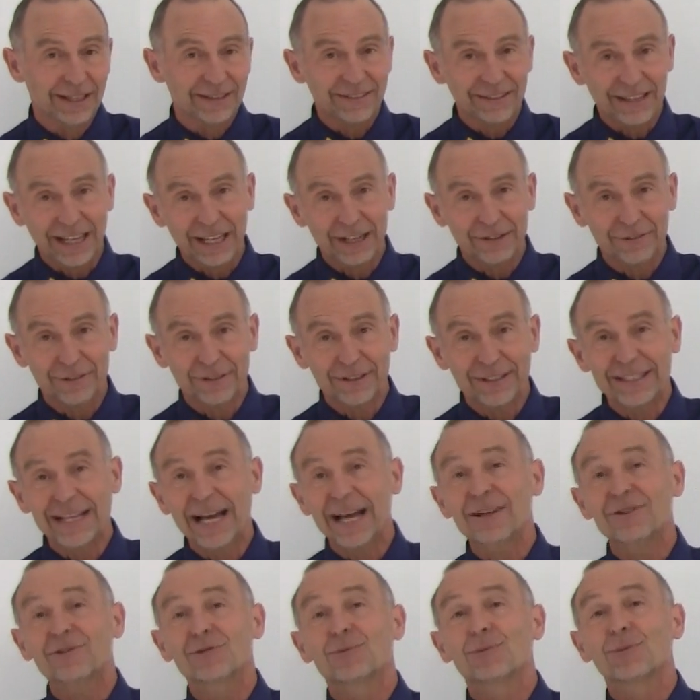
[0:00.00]
It's kind of a
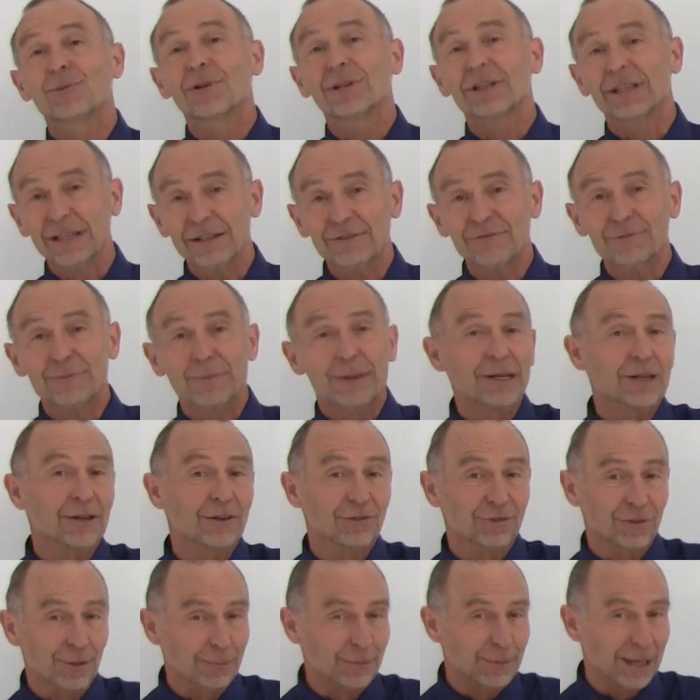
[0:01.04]
nice relief
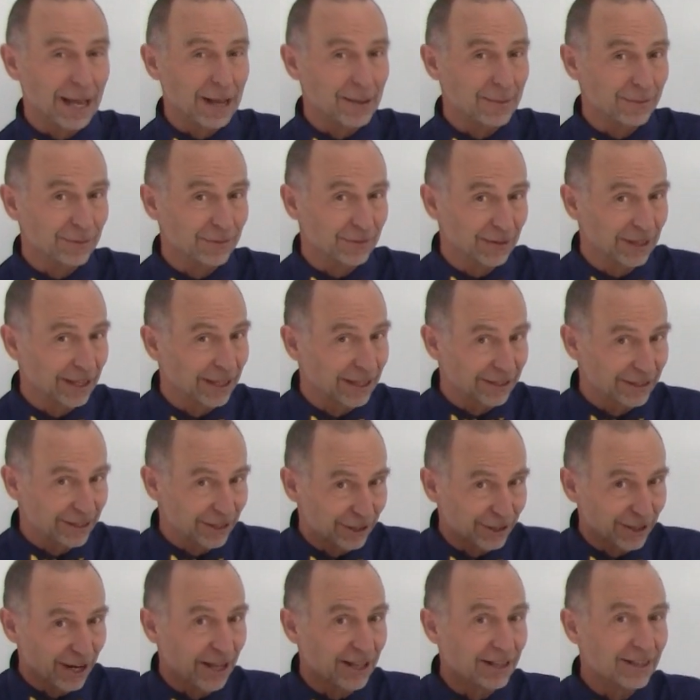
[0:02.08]
because sometimes
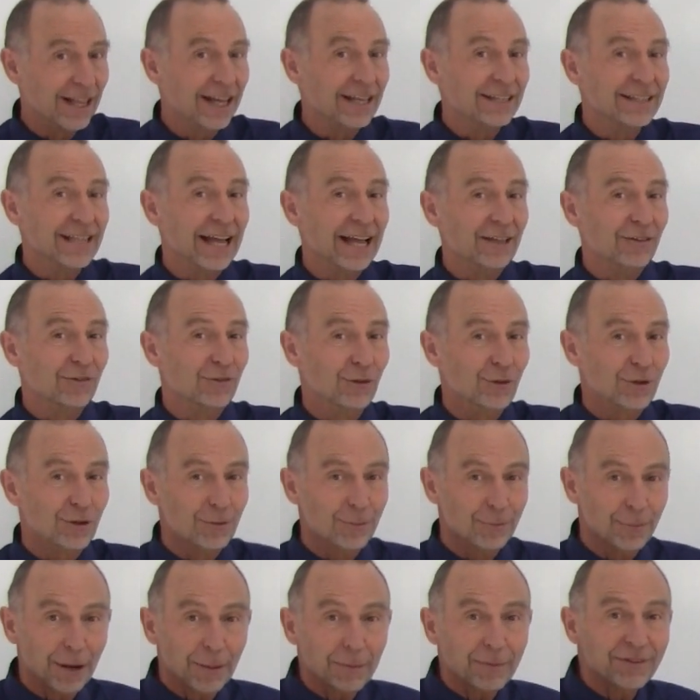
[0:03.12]
they're not like that. So
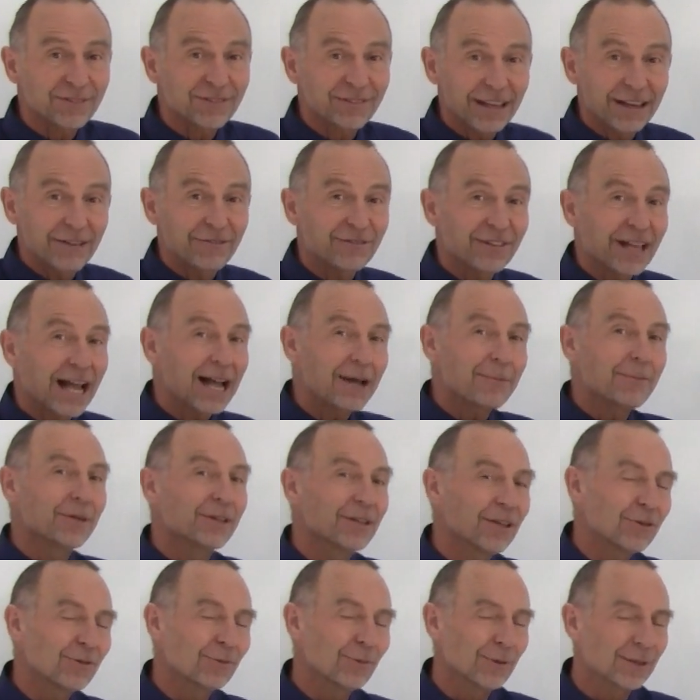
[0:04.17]
you could probably save
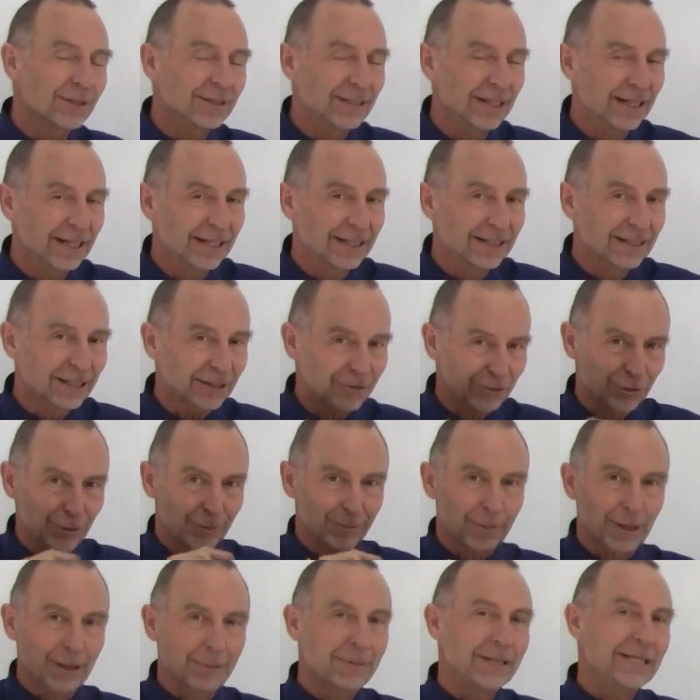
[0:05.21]
time on this one that
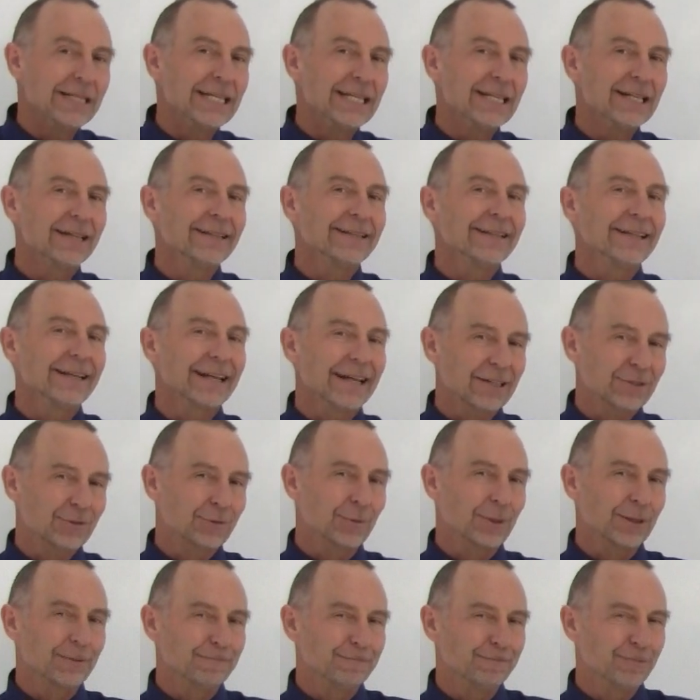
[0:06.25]
you'll probably need on the
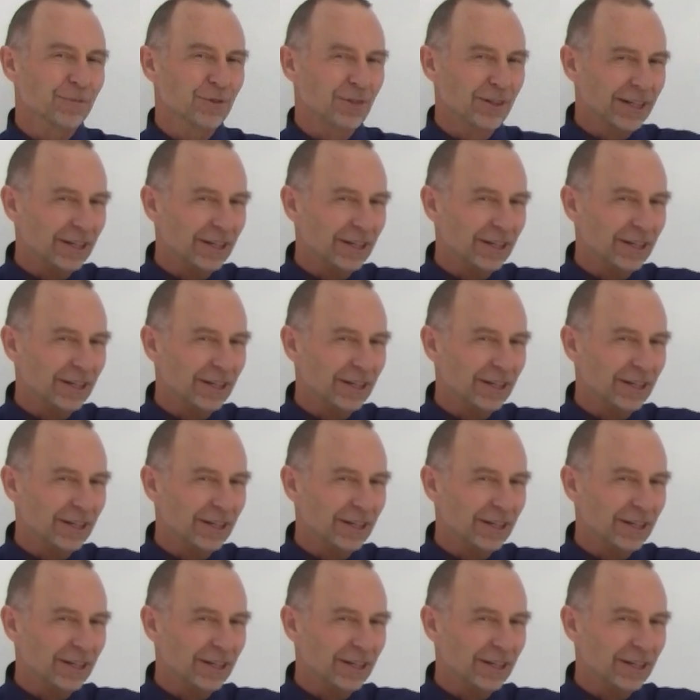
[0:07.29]
next one.